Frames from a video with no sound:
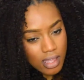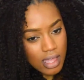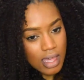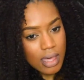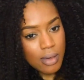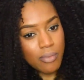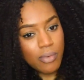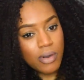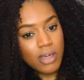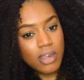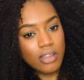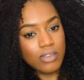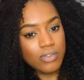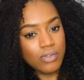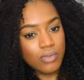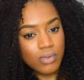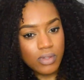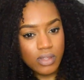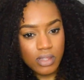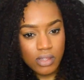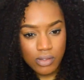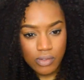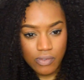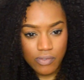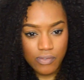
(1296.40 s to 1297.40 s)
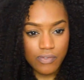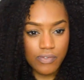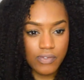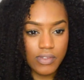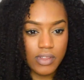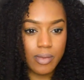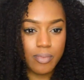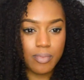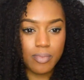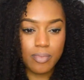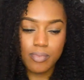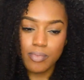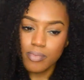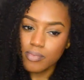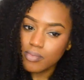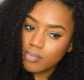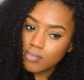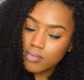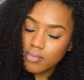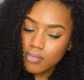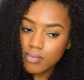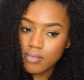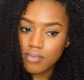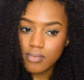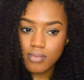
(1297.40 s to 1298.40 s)
I want to do a little flip
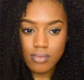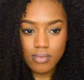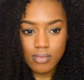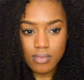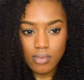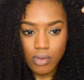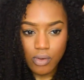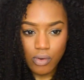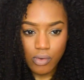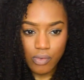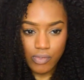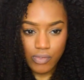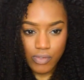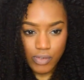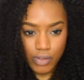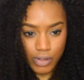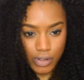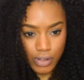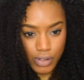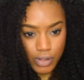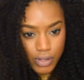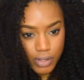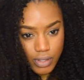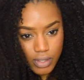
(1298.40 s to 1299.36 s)
over.